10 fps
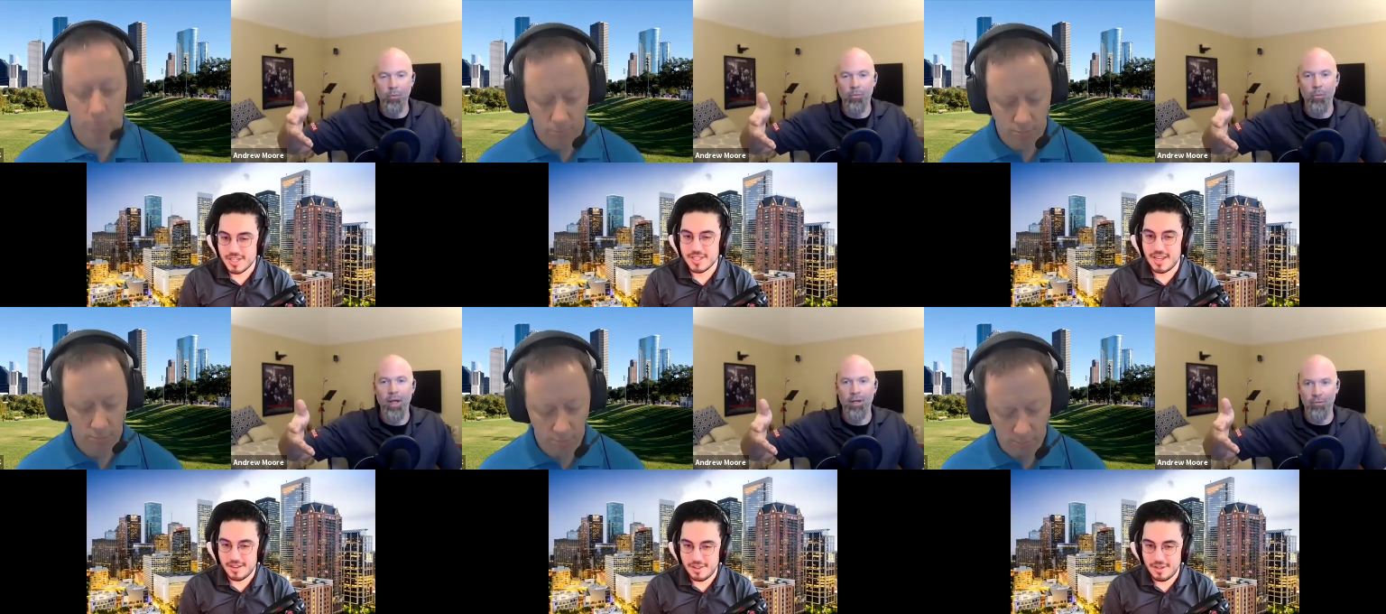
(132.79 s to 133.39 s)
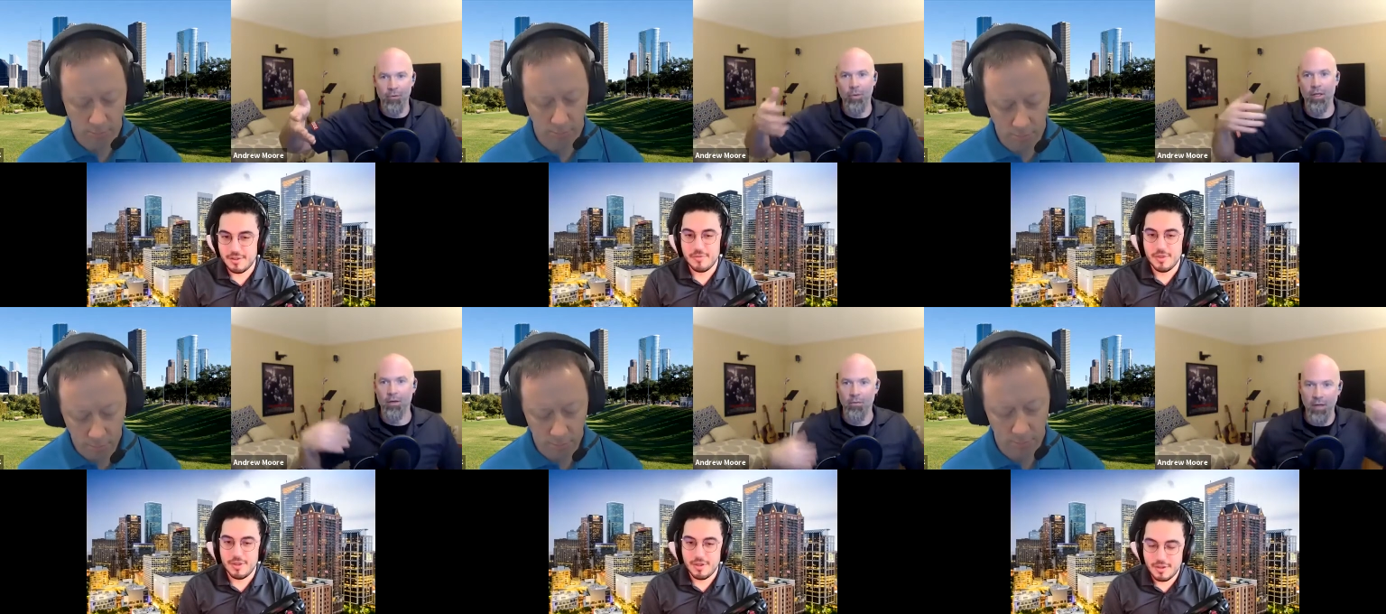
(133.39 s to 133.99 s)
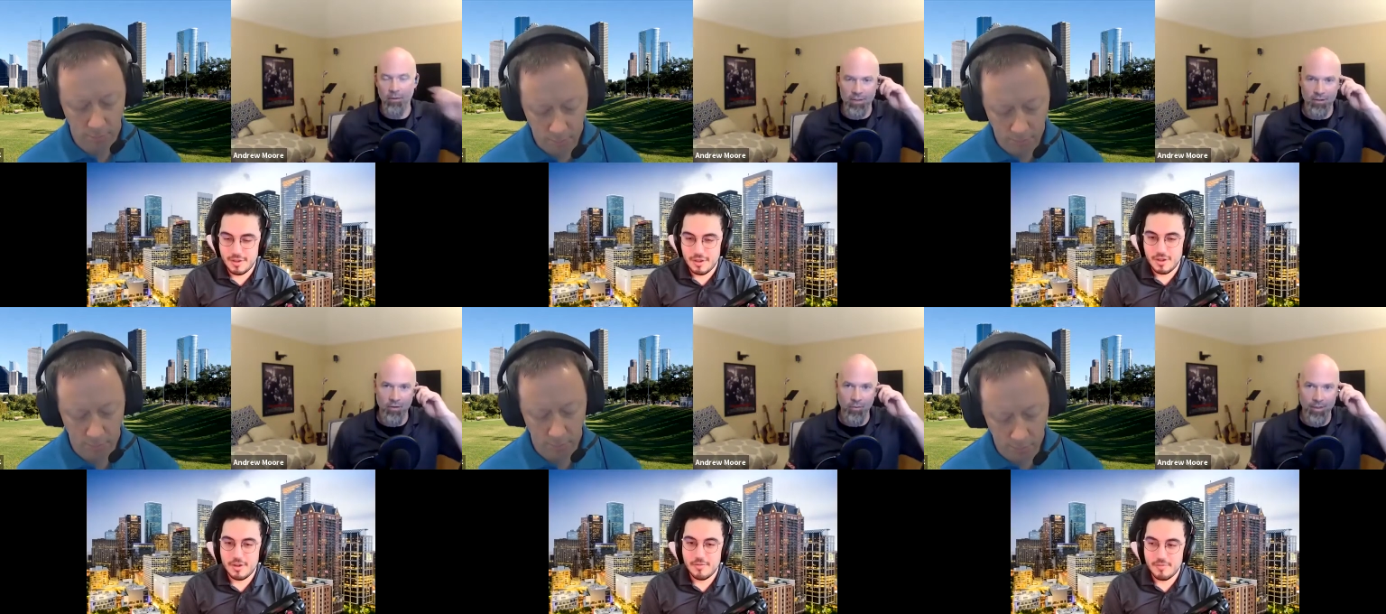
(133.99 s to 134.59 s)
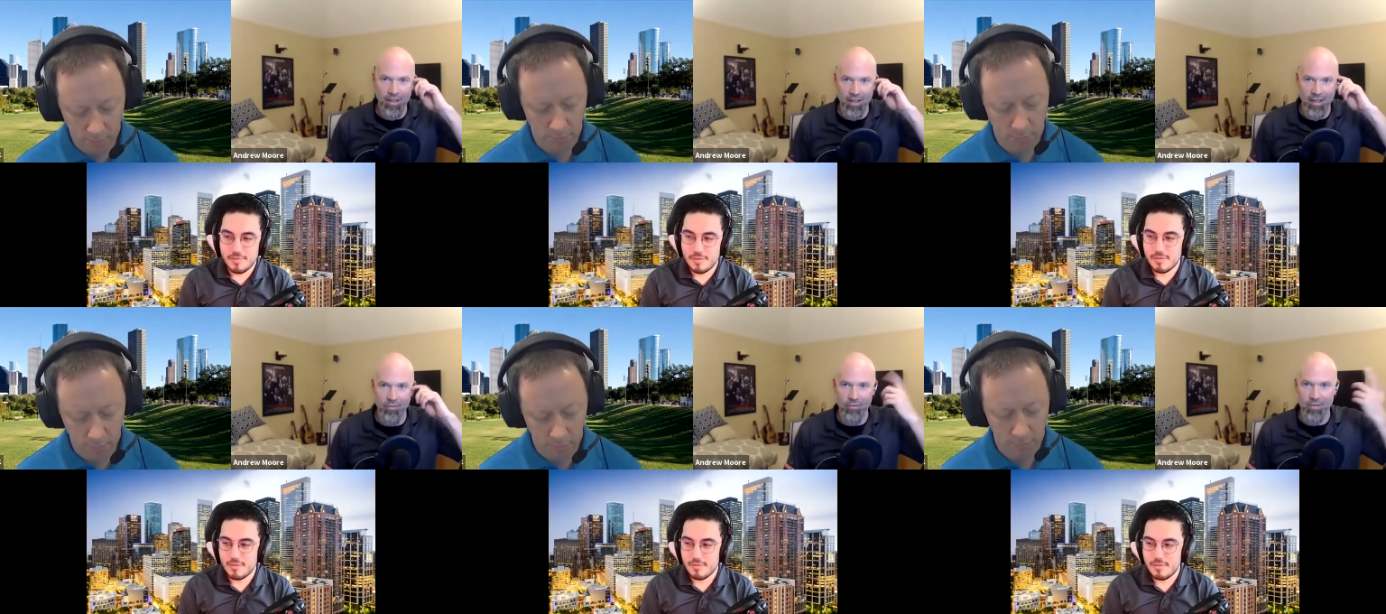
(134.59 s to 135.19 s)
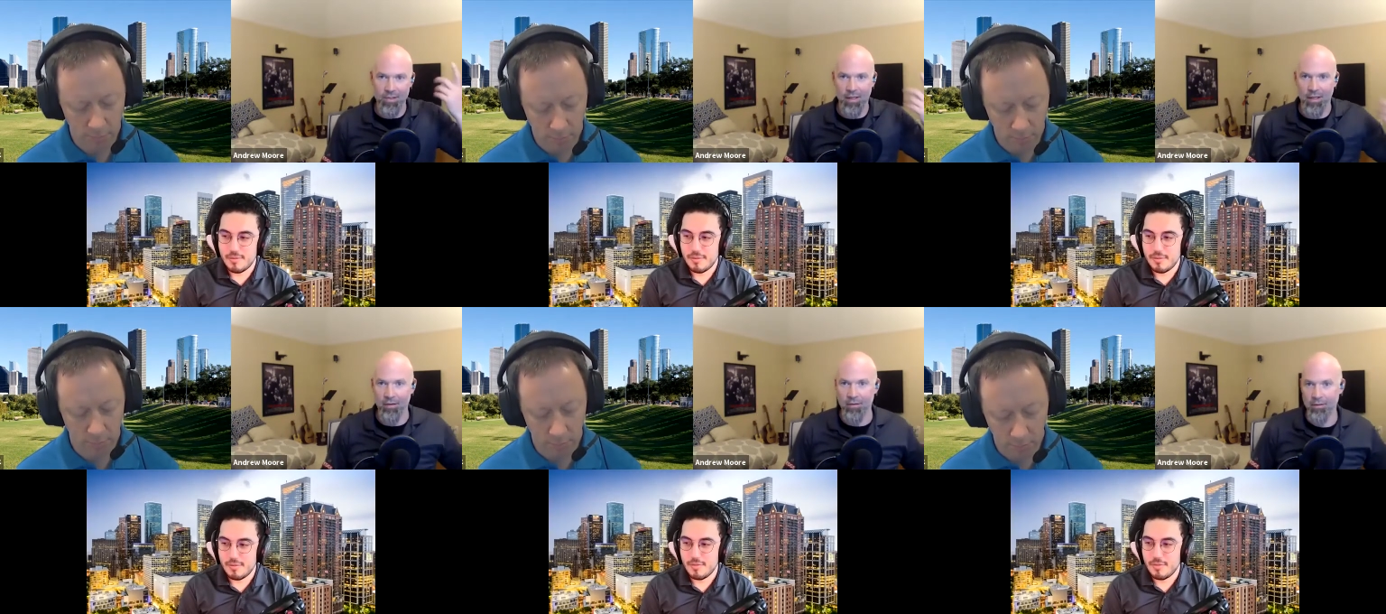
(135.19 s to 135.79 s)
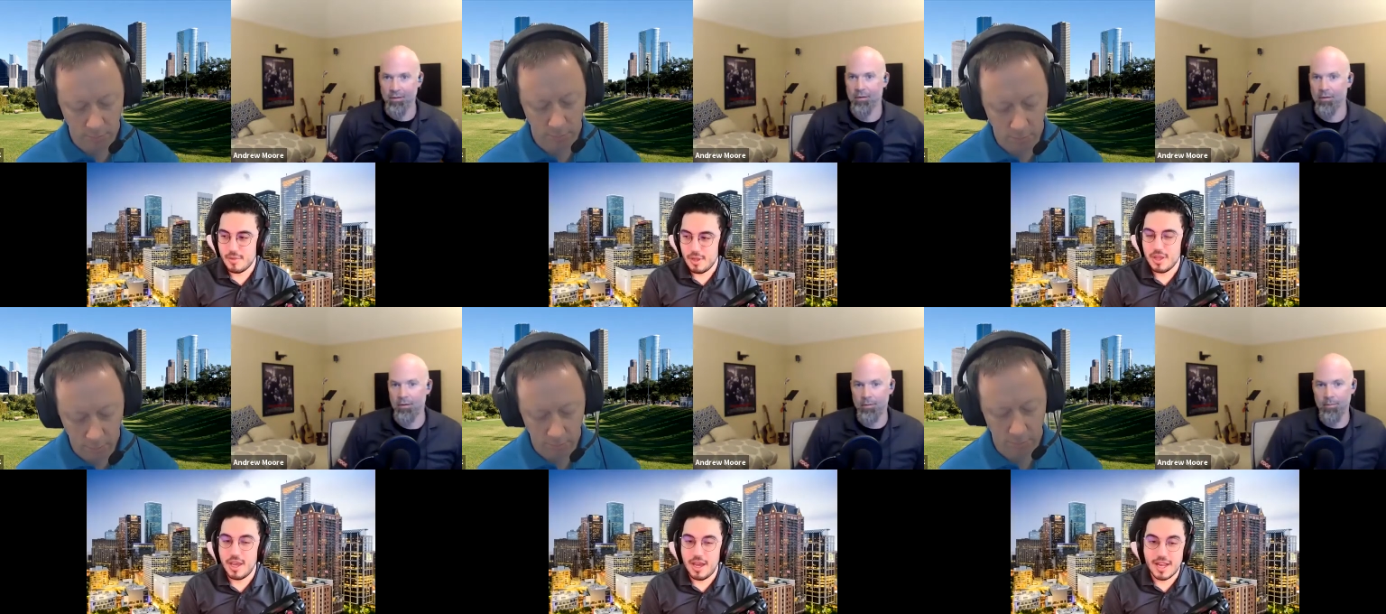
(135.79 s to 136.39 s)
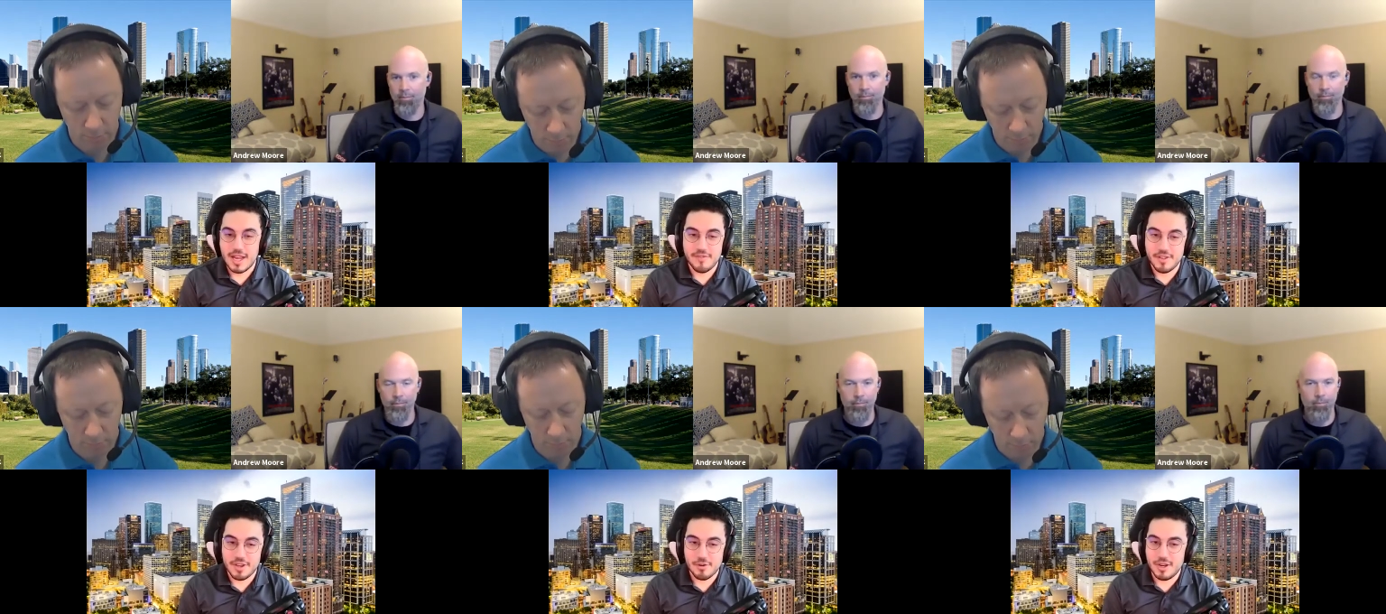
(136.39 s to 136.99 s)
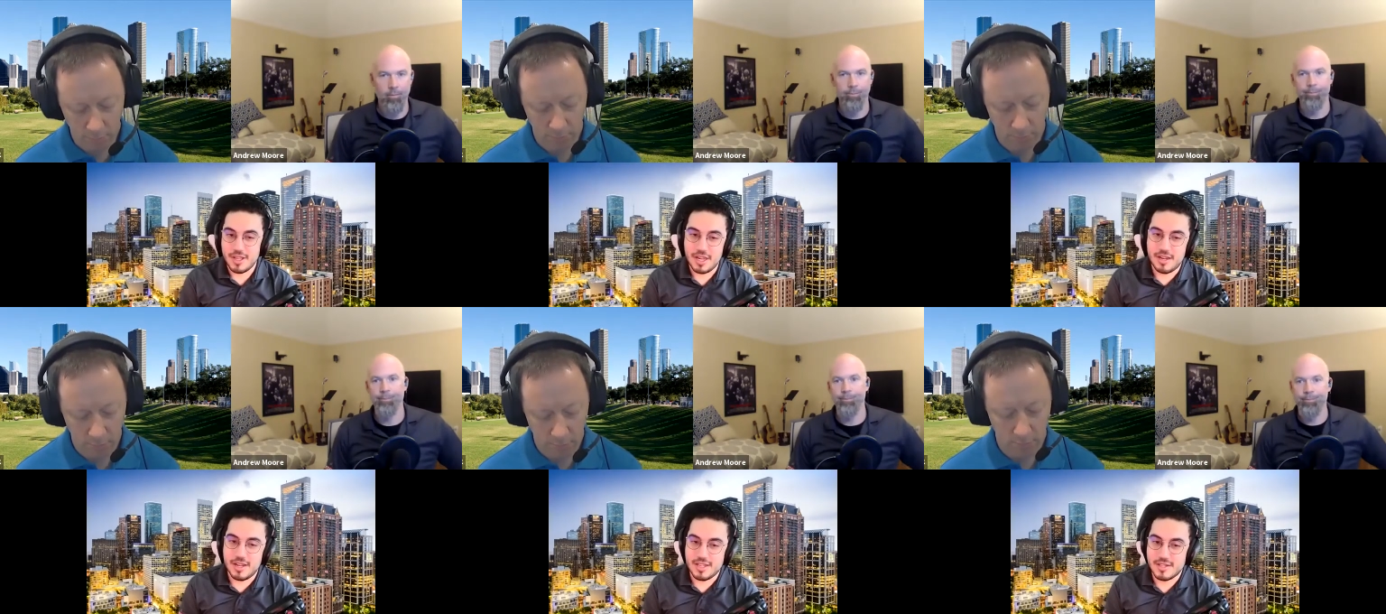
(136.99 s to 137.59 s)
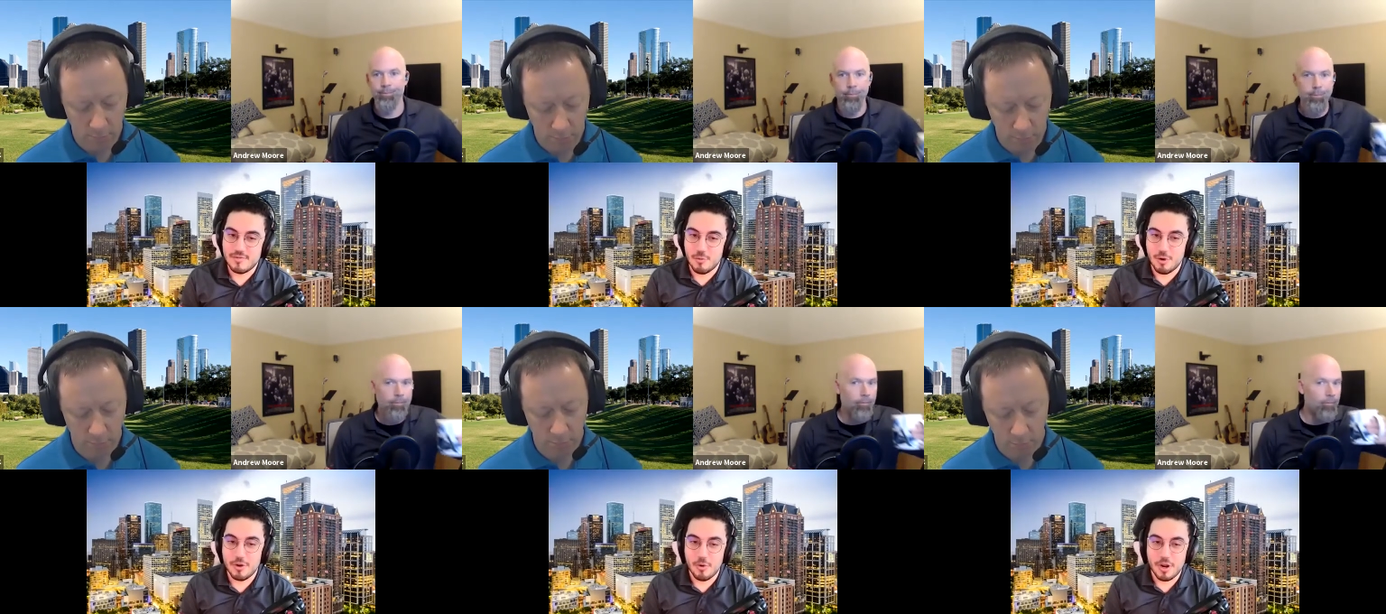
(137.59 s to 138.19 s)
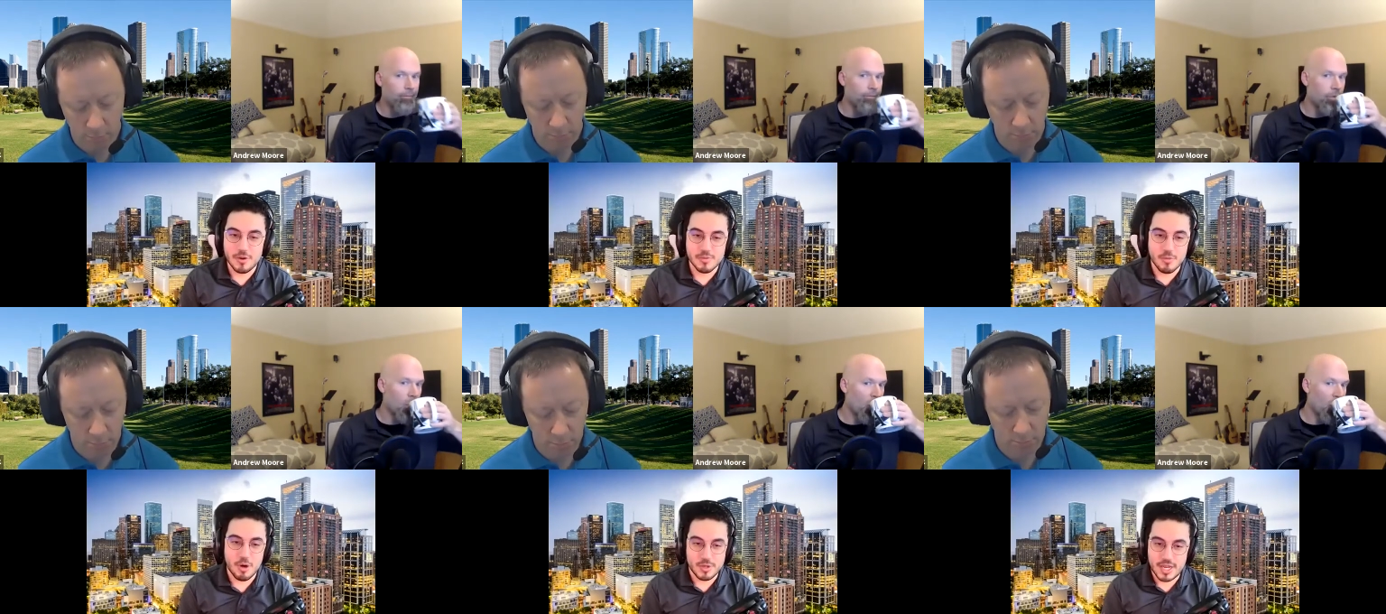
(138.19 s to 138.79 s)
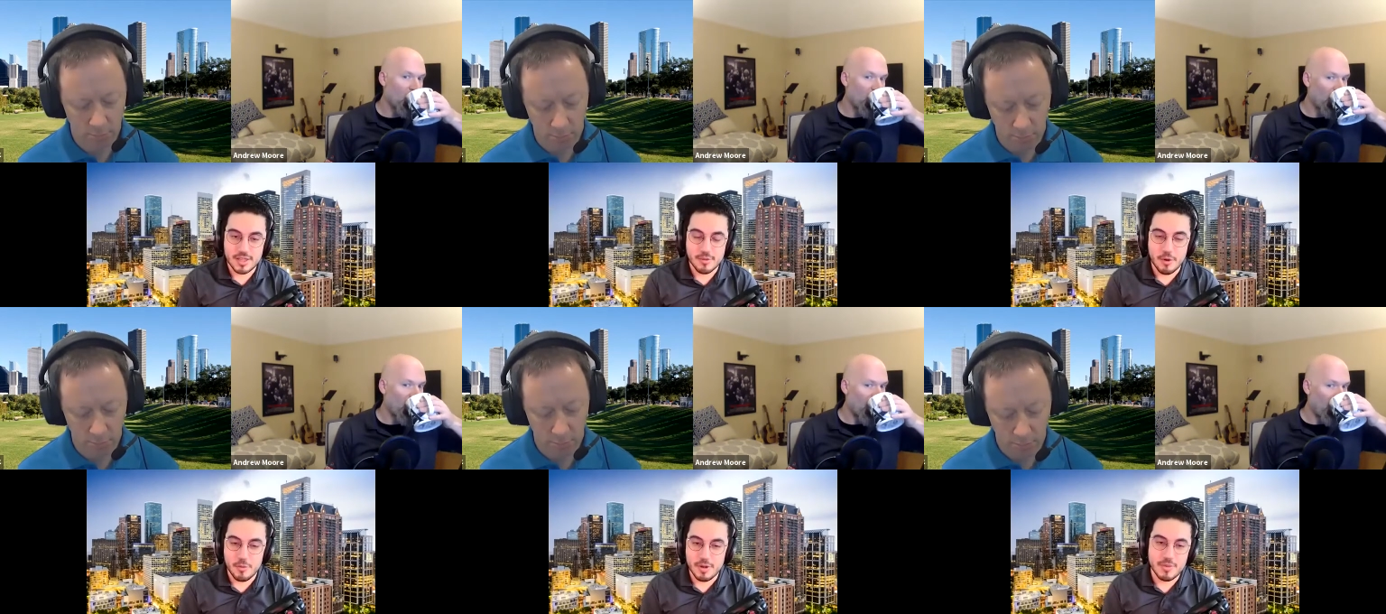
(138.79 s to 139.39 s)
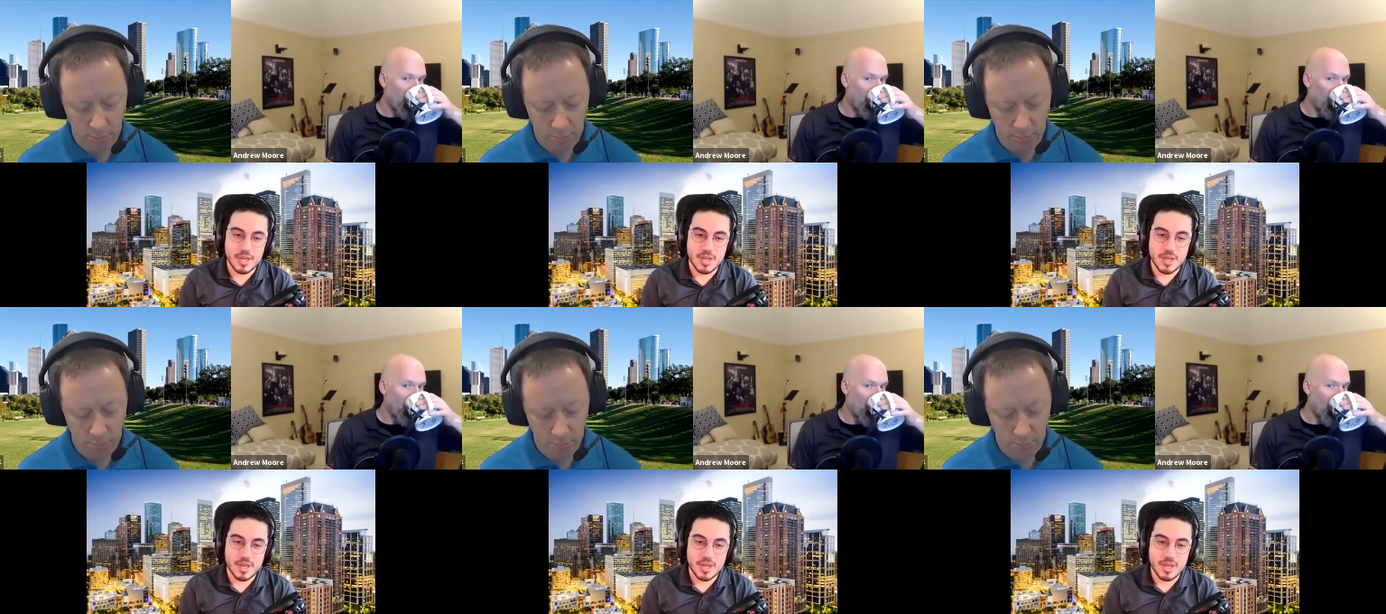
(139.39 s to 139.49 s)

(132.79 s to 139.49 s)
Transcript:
Speaker 1: yes, exactly. way of doing it, right? Which you're only going to get through studying
Speaker 2: yeah, I definitely agree that it's we're in one of those modes at the moment